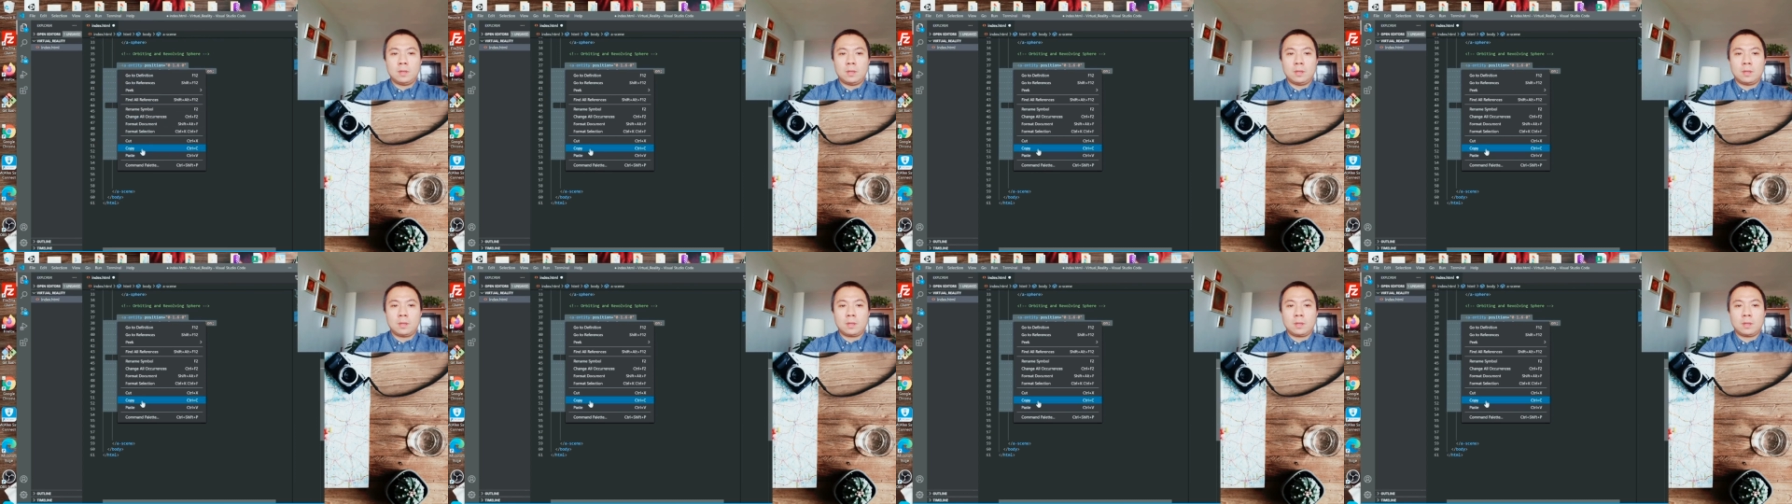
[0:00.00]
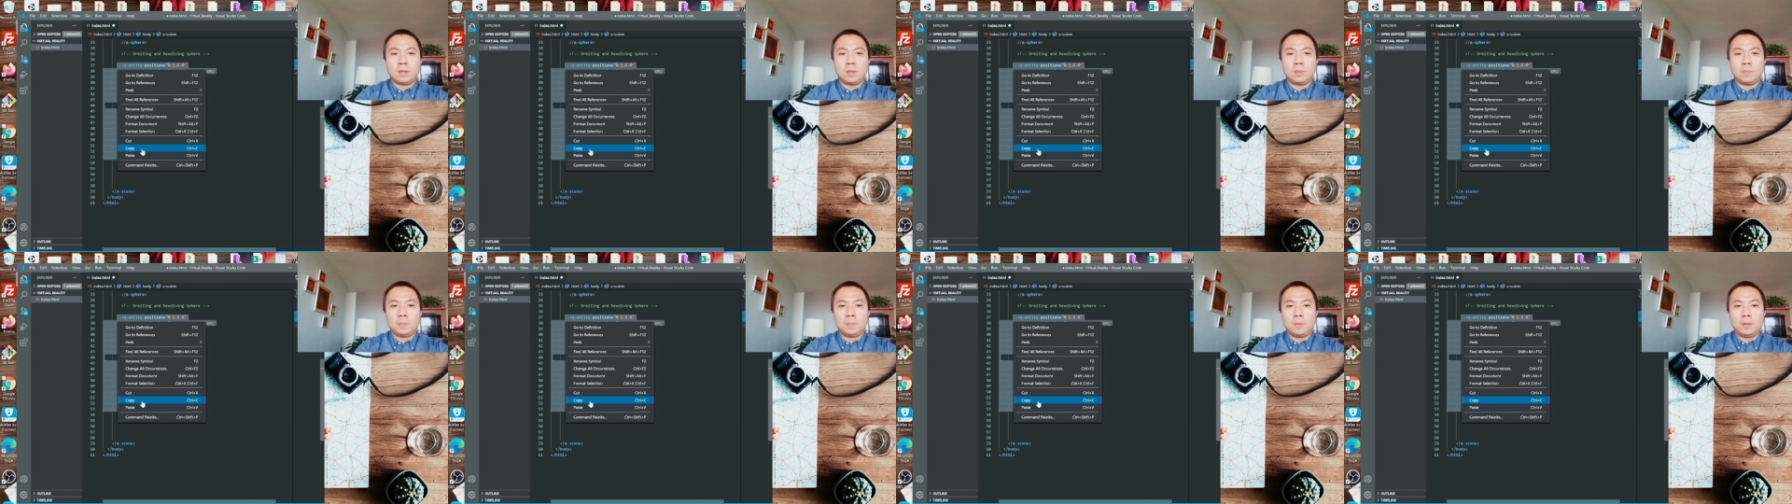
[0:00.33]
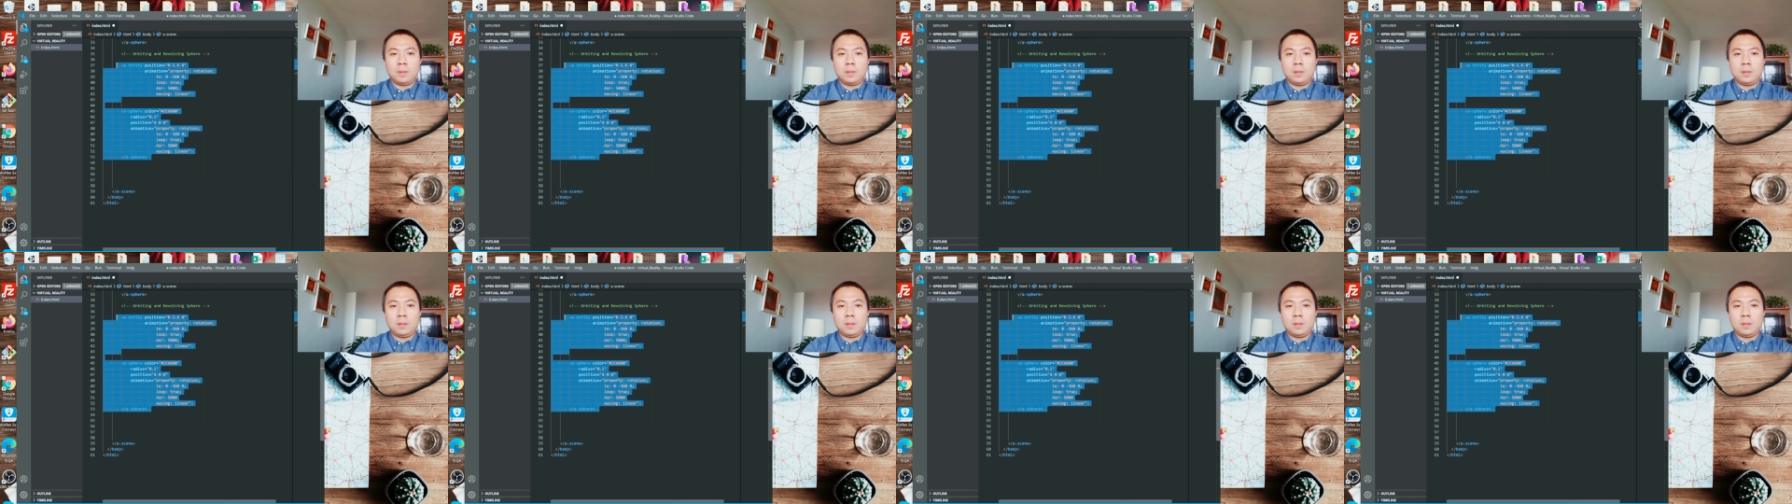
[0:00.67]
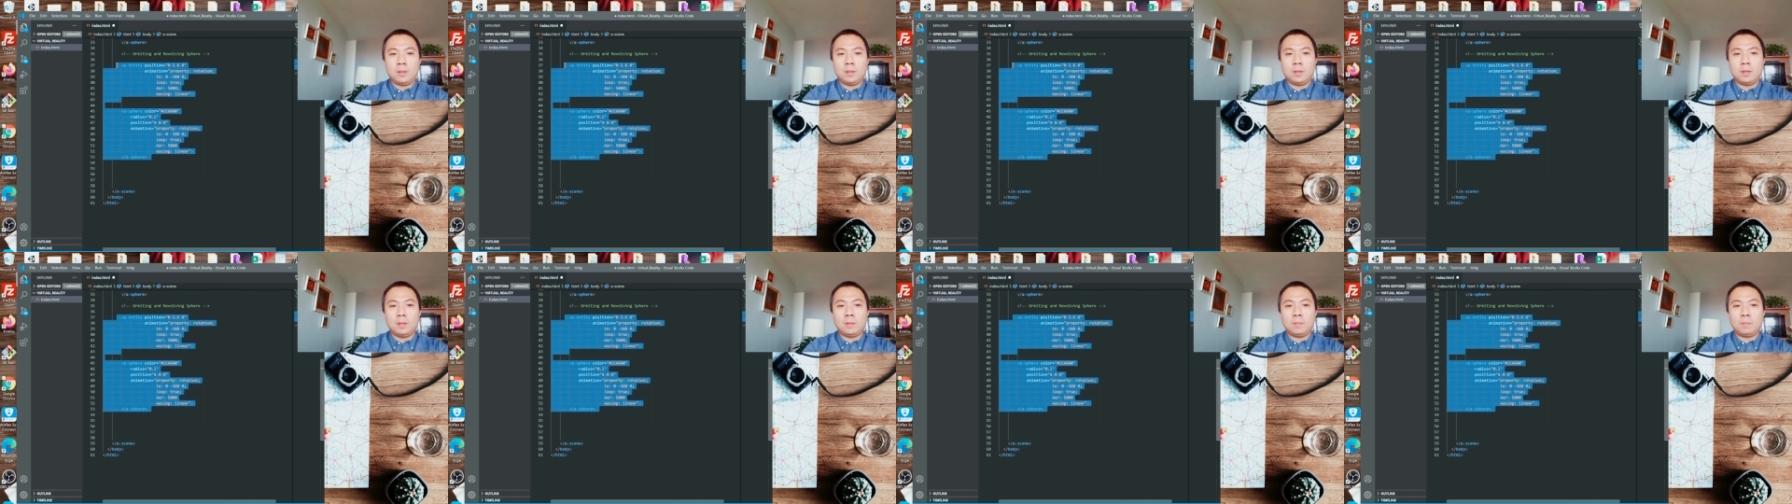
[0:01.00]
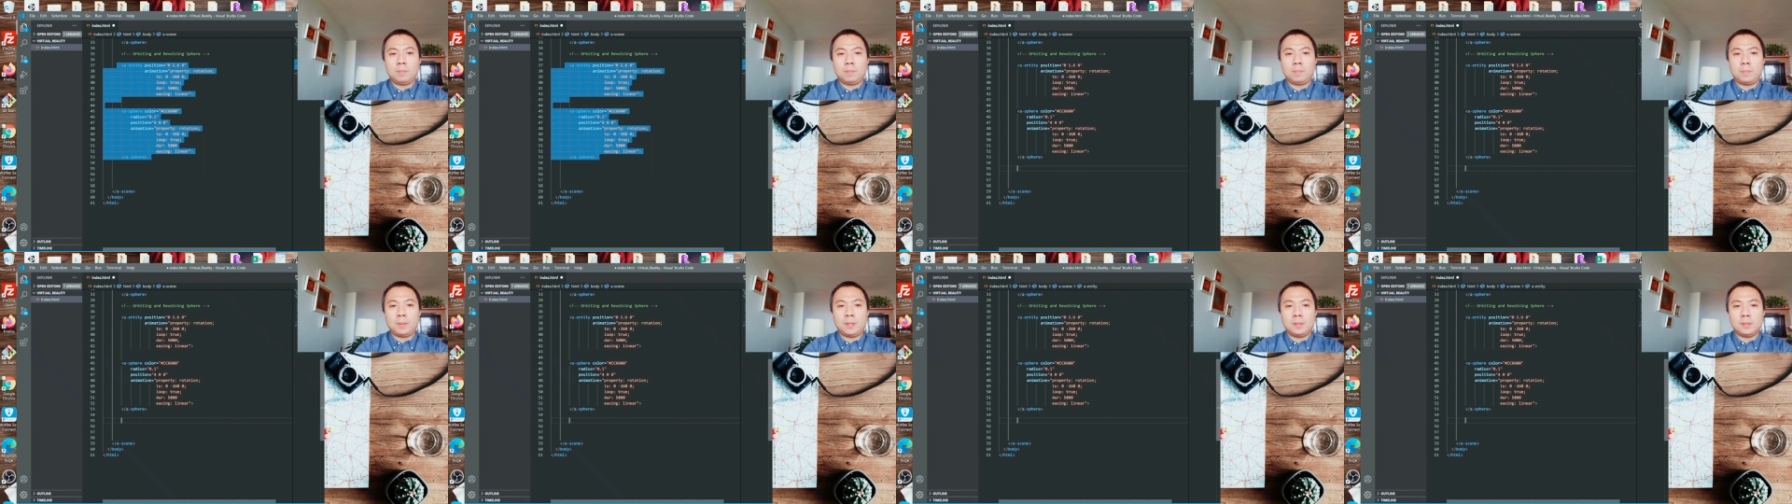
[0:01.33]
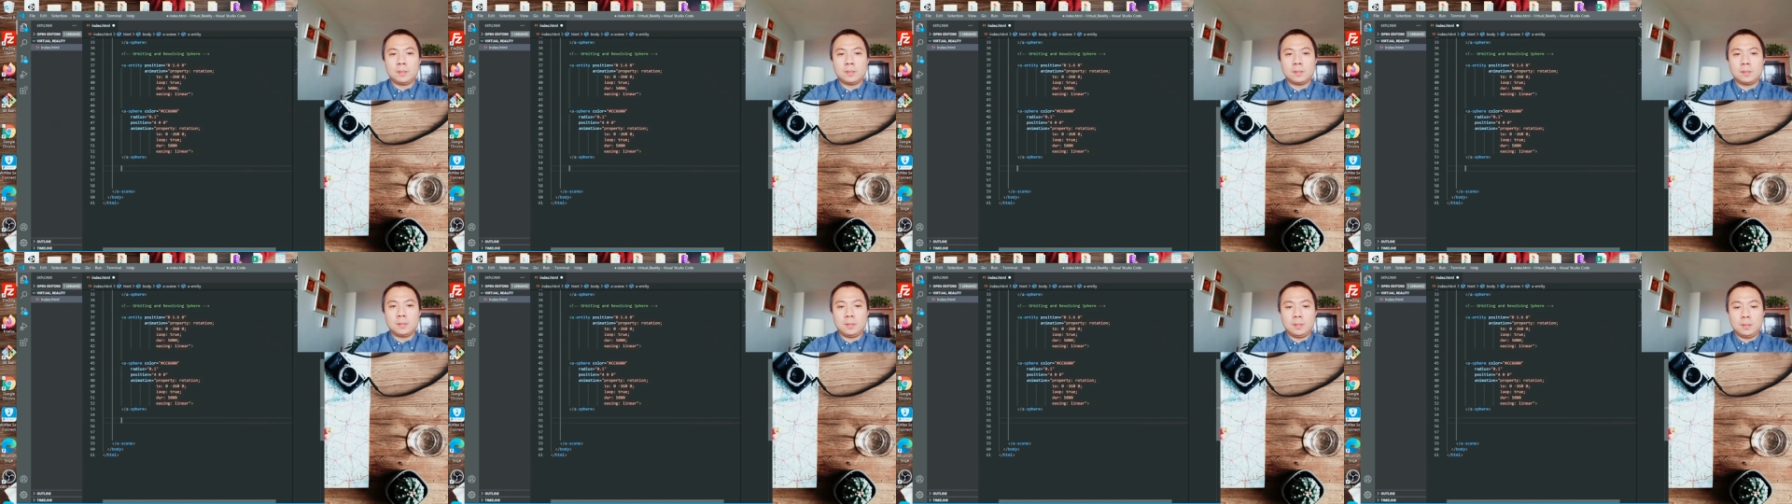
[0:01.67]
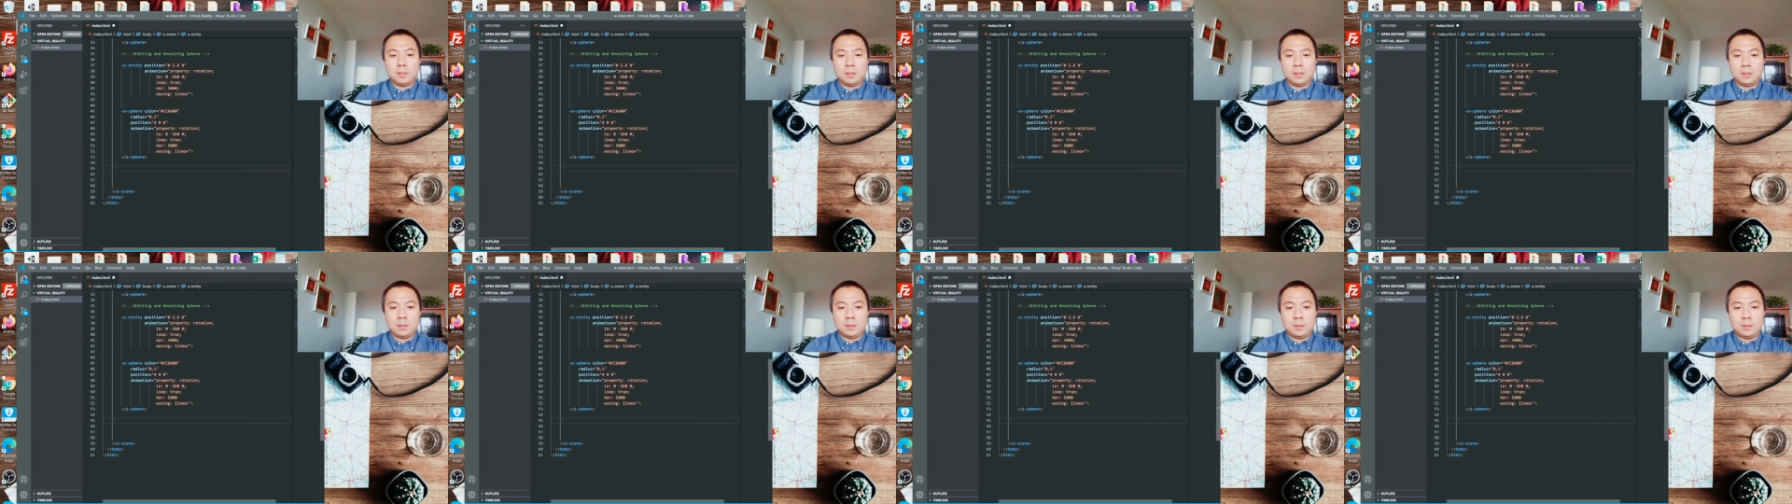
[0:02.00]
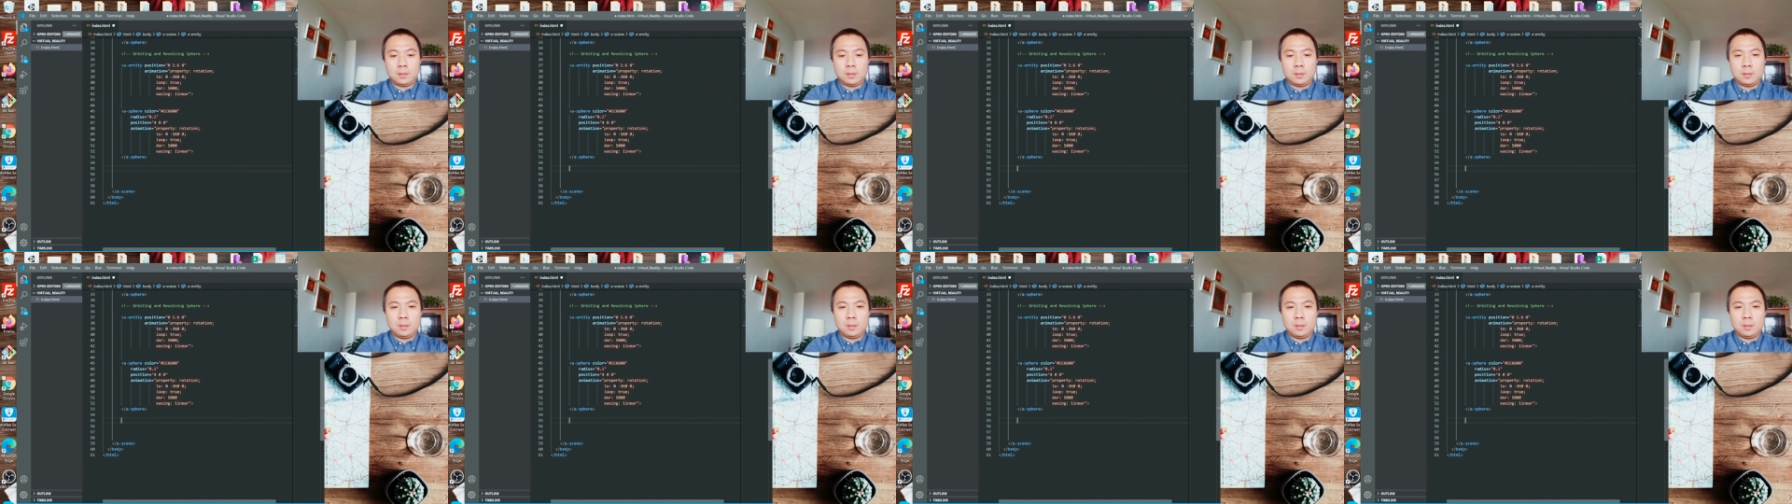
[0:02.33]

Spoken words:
copy and then paste it,